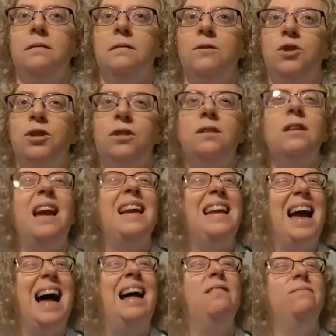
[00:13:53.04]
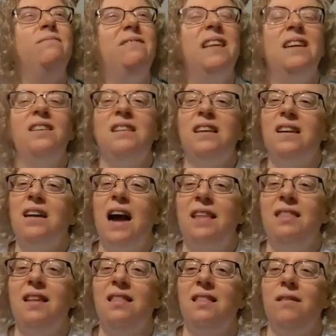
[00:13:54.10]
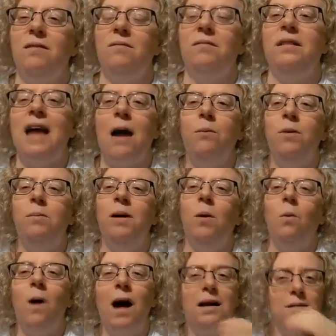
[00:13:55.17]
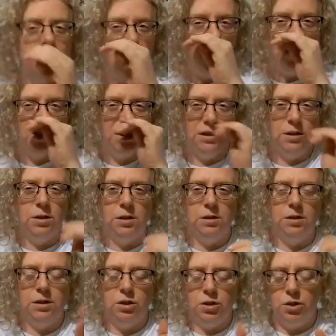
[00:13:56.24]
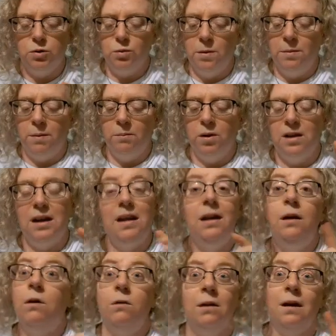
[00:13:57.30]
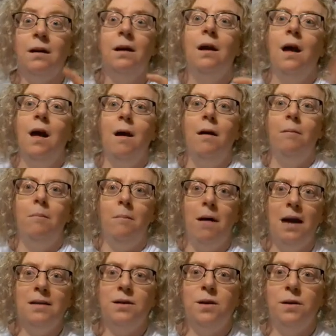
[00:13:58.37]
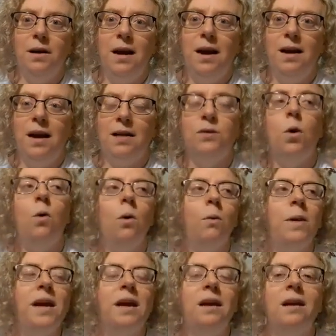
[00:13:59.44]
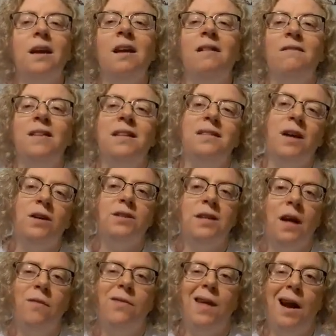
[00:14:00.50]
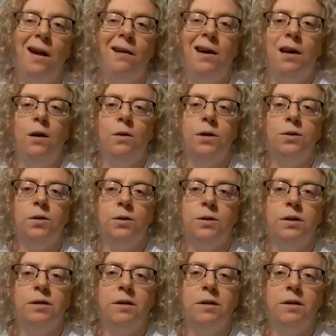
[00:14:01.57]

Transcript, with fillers: just yeah, there, there I think that, that would be a wise caution to to just remember that ego can masquerade as, or we can convince ourselves that our ego has told us